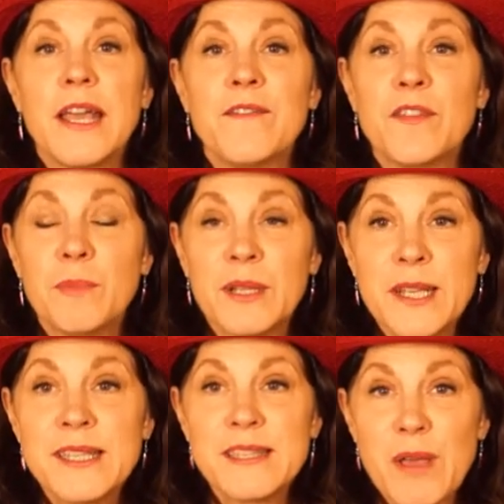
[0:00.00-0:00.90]
If the
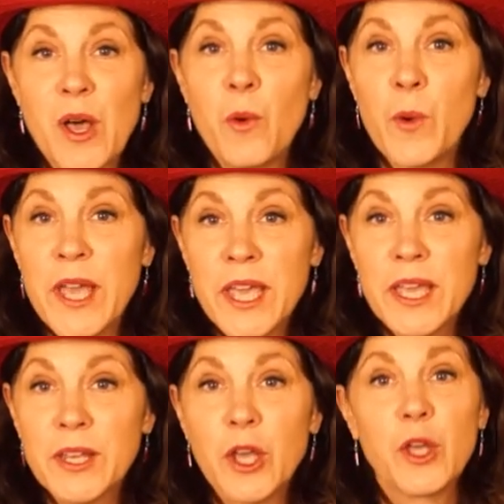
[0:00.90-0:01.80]
police smell
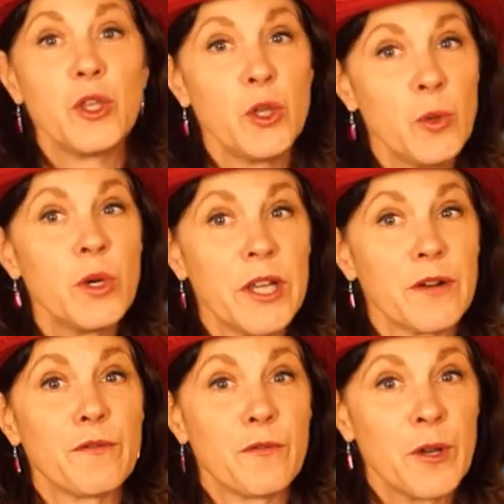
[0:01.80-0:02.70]
weed, you will get
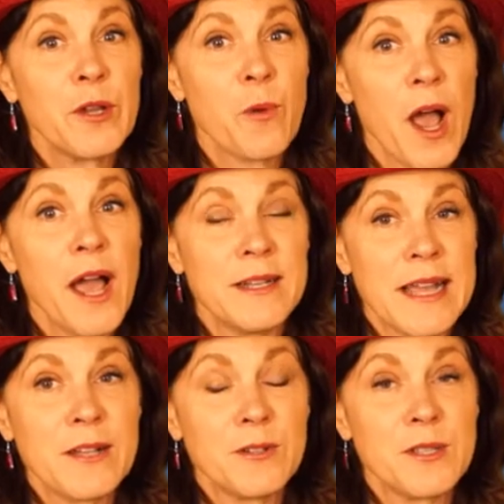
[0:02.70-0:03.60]
a free ride
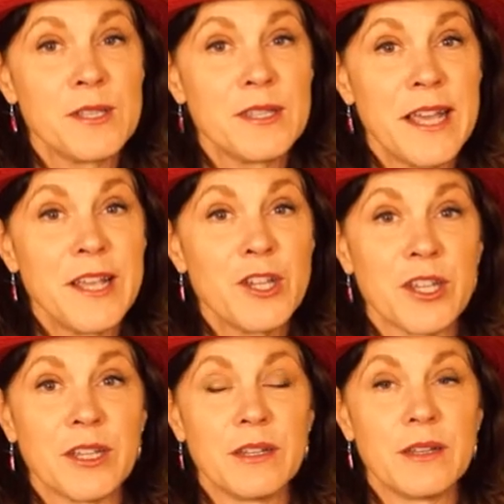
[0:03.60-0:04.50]
down to the
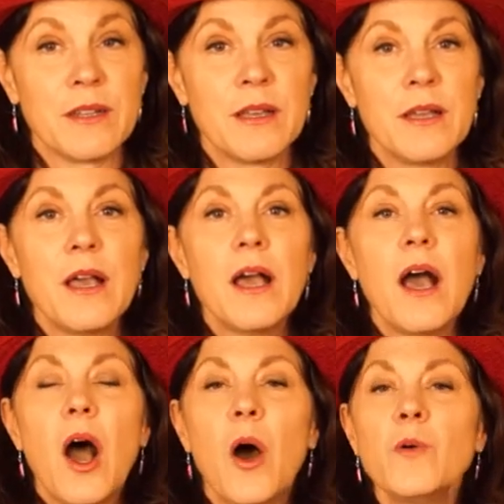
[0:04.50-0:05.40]
station.
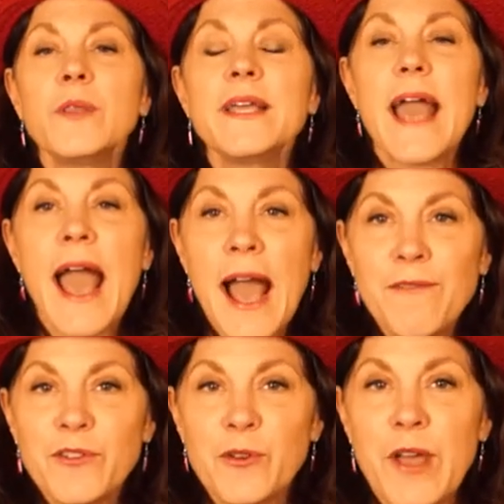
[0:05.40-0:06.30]
Only
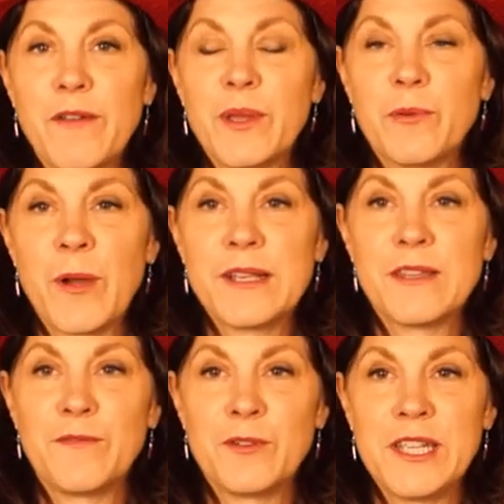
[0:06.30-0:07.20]
after you have been
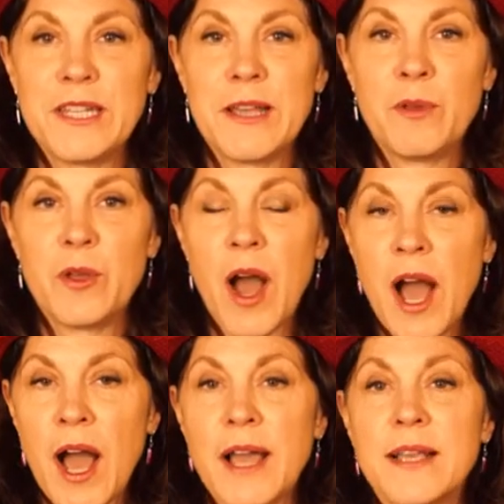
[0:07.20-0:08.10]
arrested for
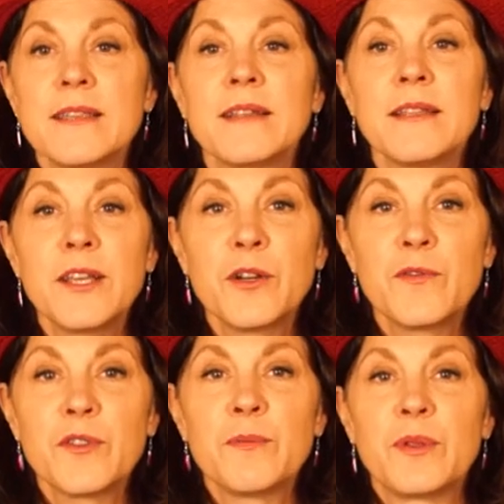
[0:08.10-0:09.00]
DWI is it legal
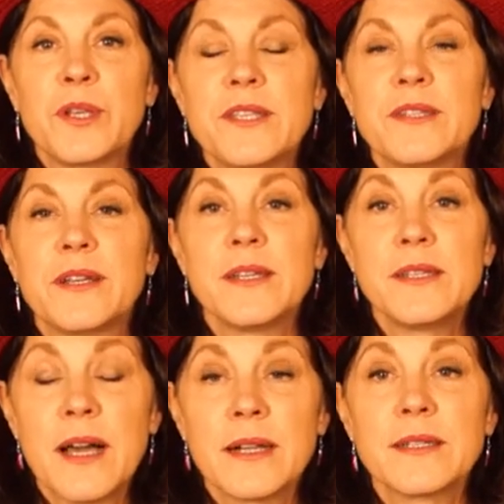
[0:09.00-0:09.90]
for the police to
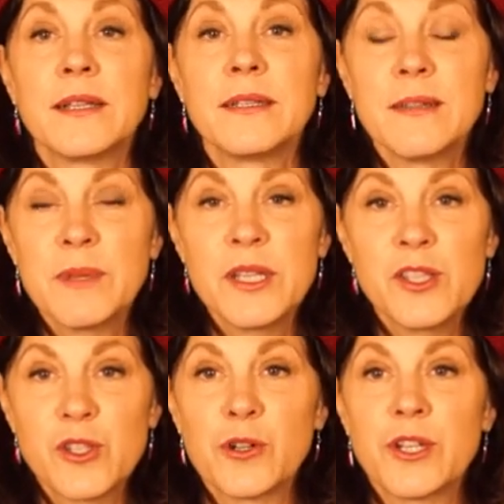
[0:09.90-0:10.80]
conduct a limited
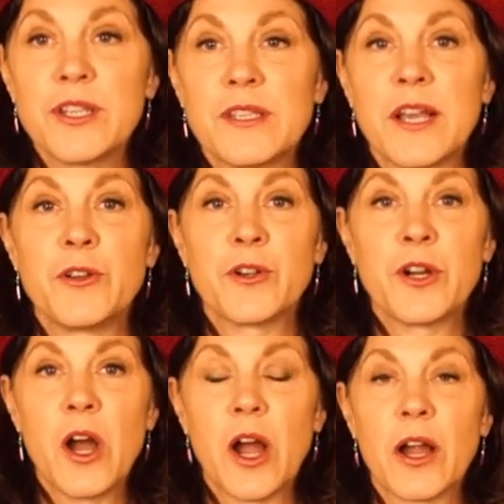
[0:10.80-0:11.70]
search inside your
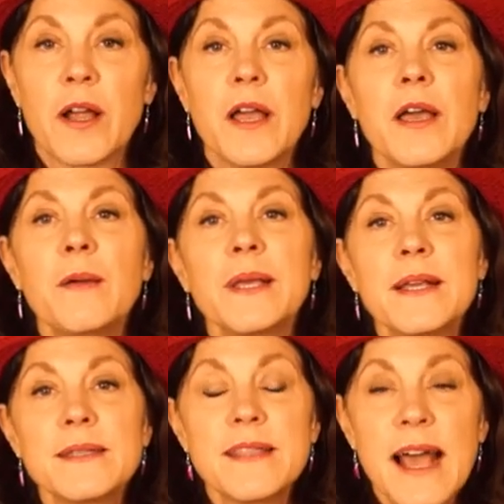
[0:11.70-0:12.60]
car,
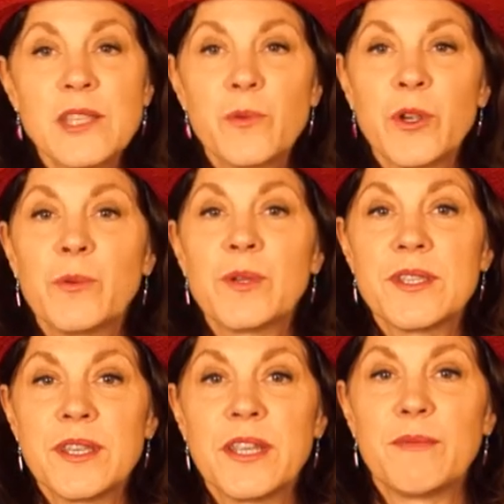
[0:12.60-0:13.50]
because that's where you were
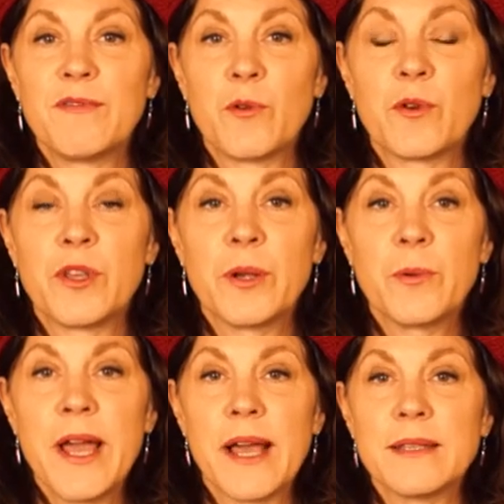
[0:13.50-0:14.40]
sitting before the
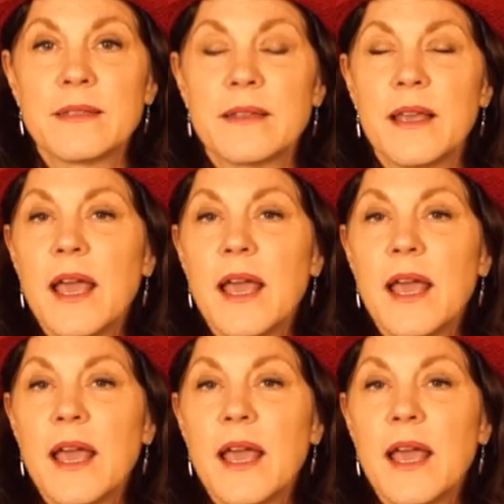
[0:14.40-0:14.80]
arrest.